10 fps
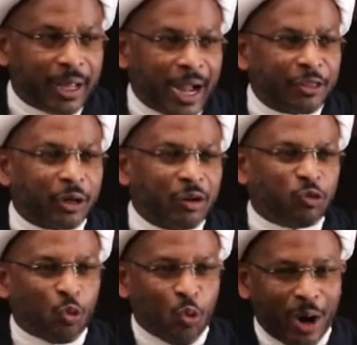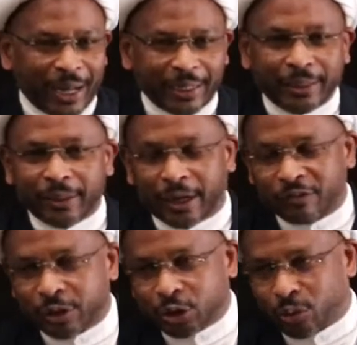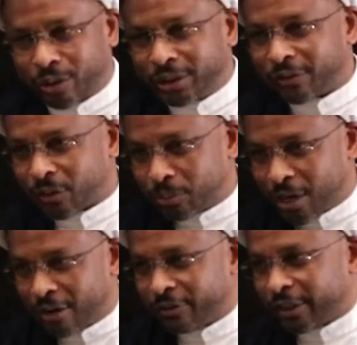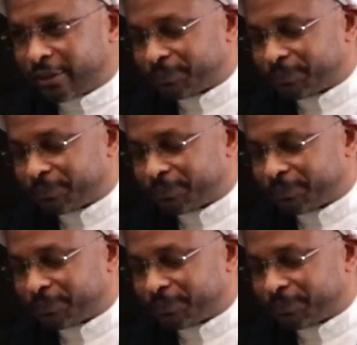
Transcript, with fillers: I thought of one of the stories of the Prophet